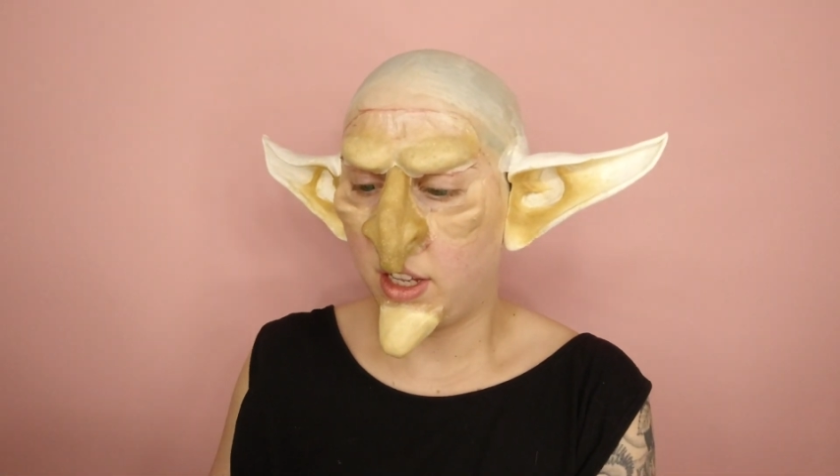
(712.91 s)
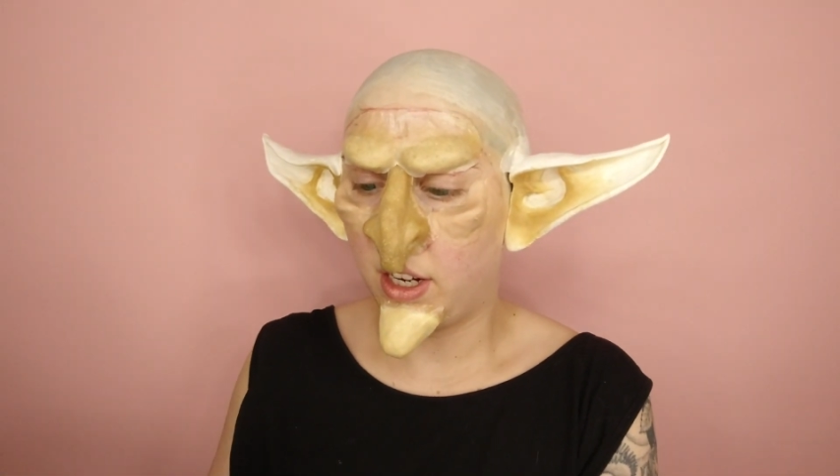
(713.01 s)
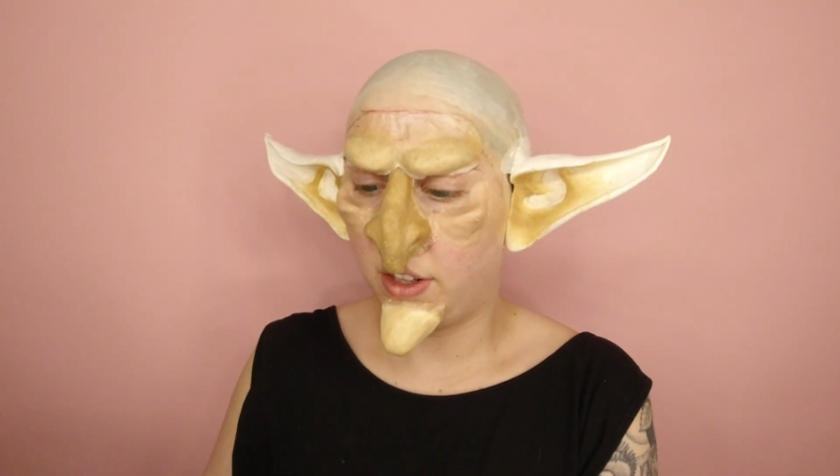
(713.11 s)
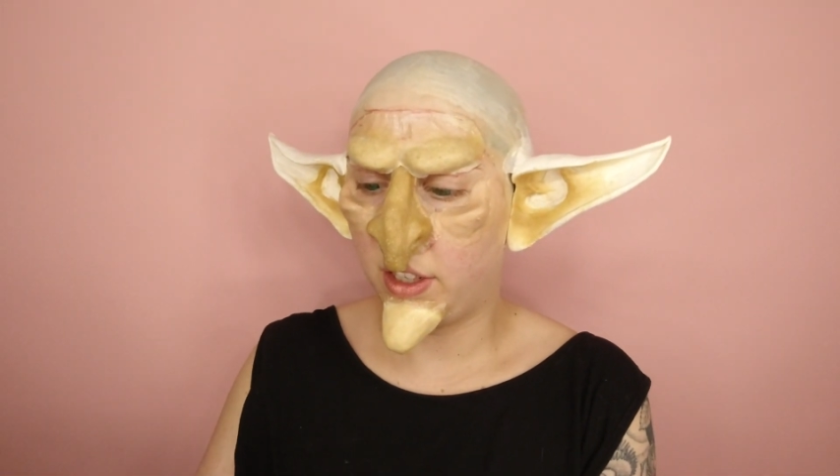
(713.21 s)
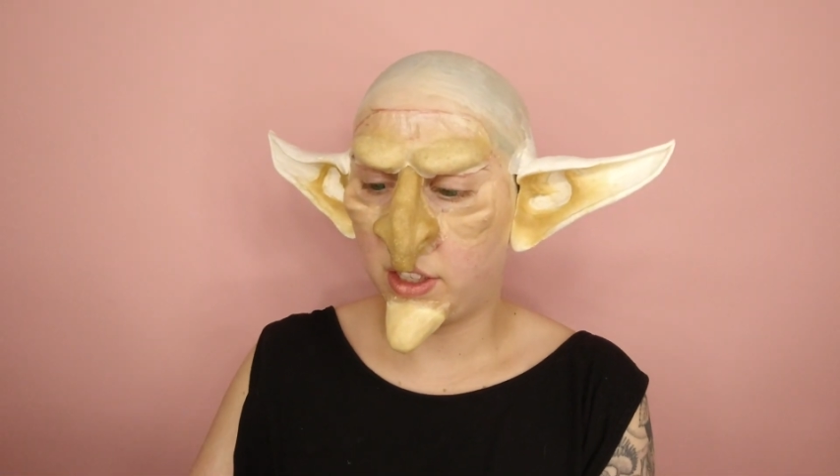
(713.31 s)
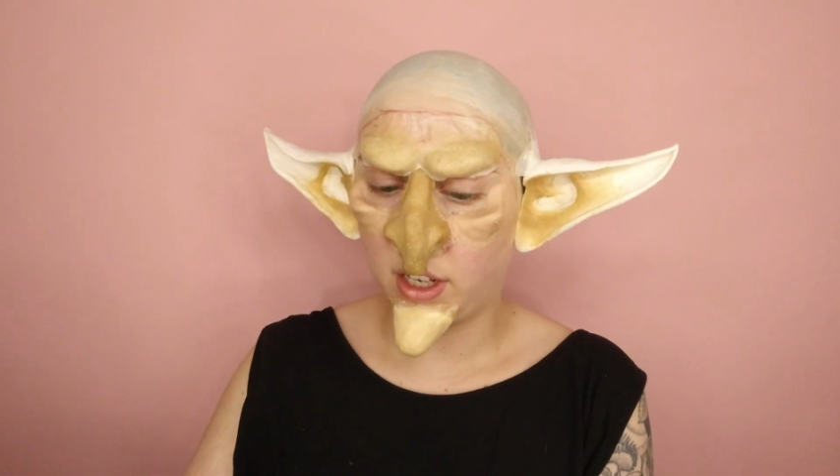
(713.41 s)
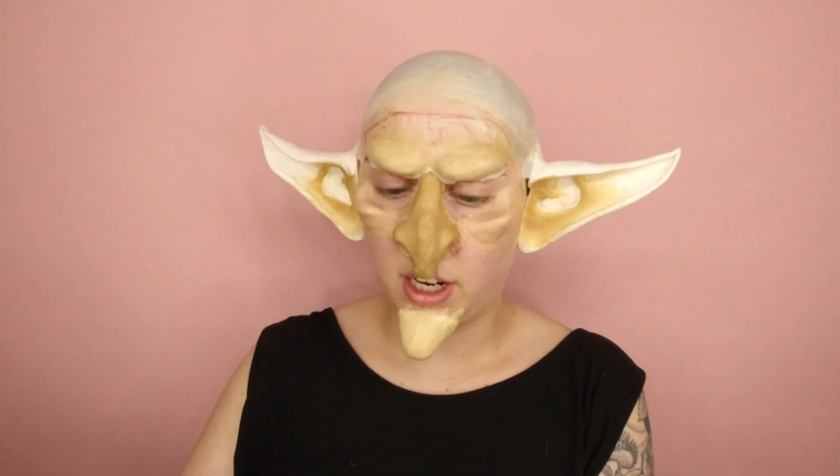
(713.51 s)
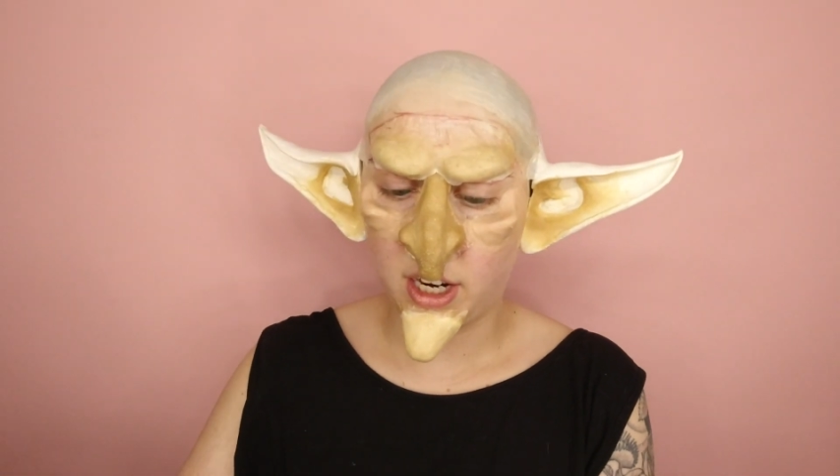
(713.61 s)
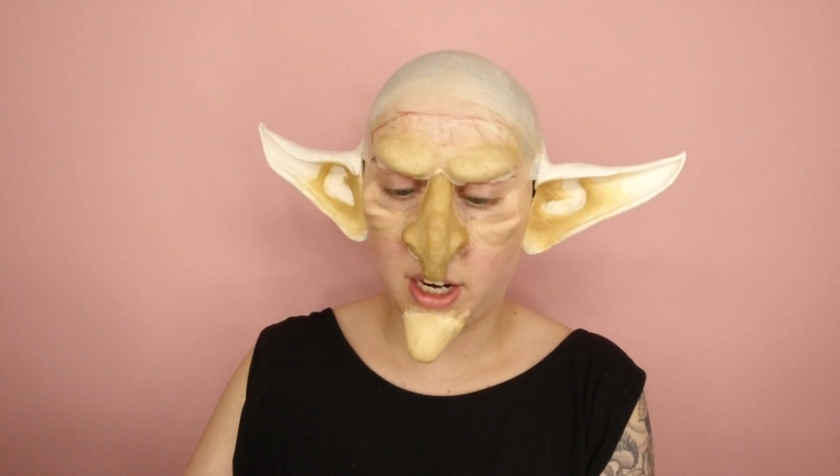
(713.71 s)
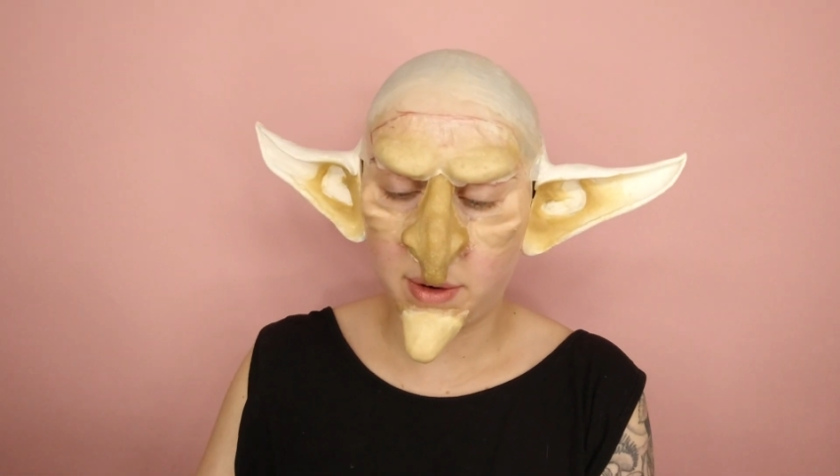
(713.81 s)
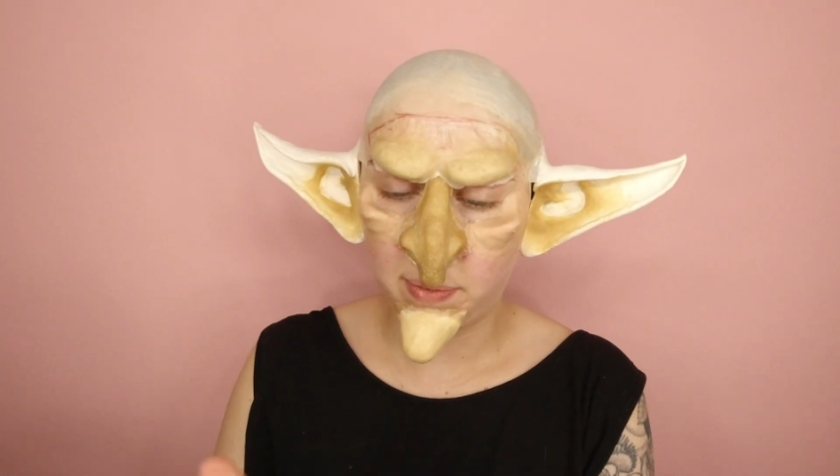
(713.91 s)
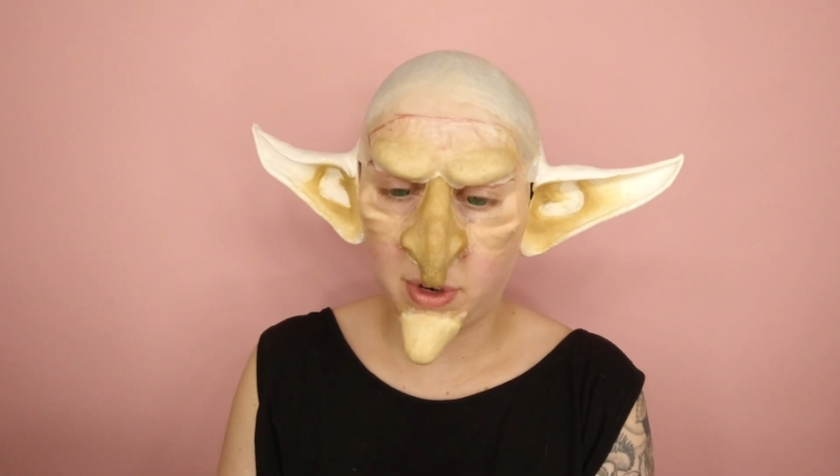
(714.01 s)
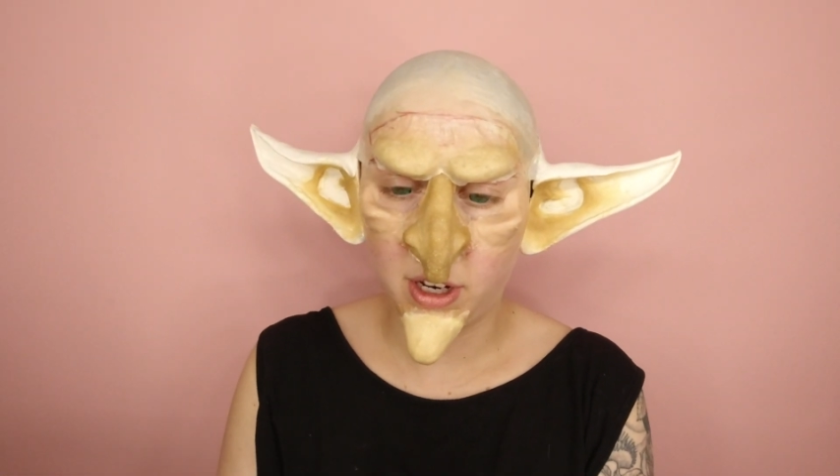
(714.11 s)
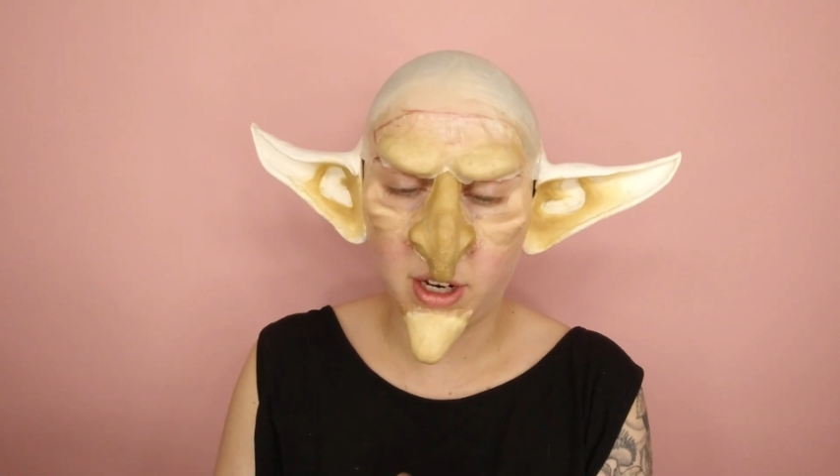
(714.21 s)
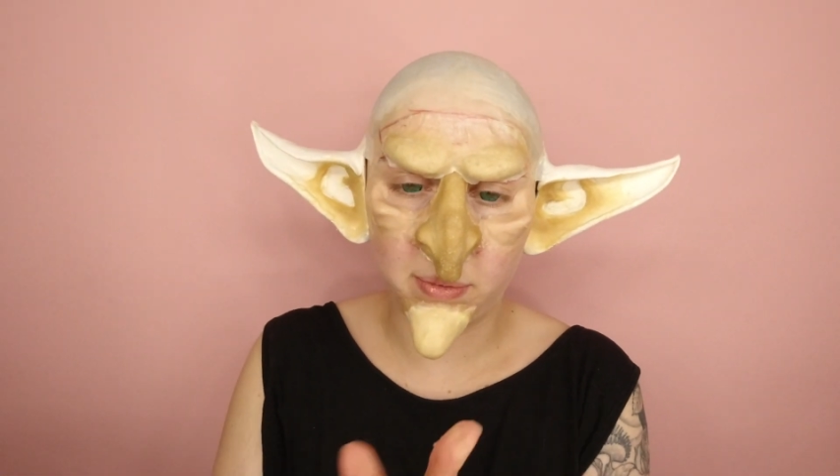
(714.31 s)
and this time
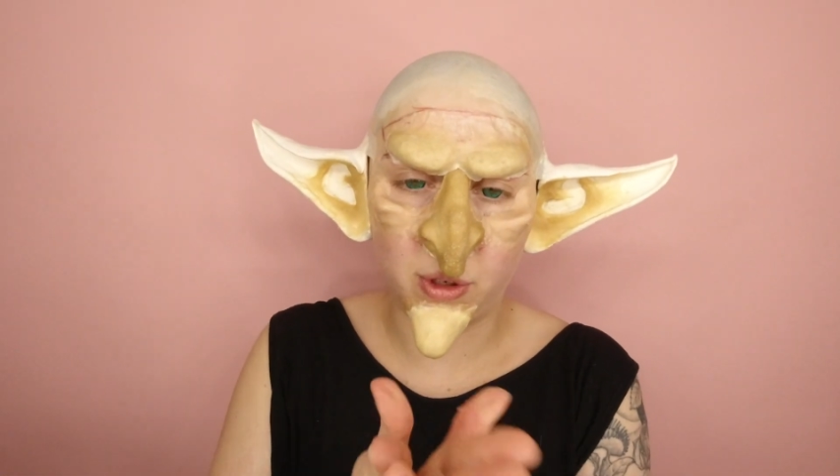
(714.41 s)
I'm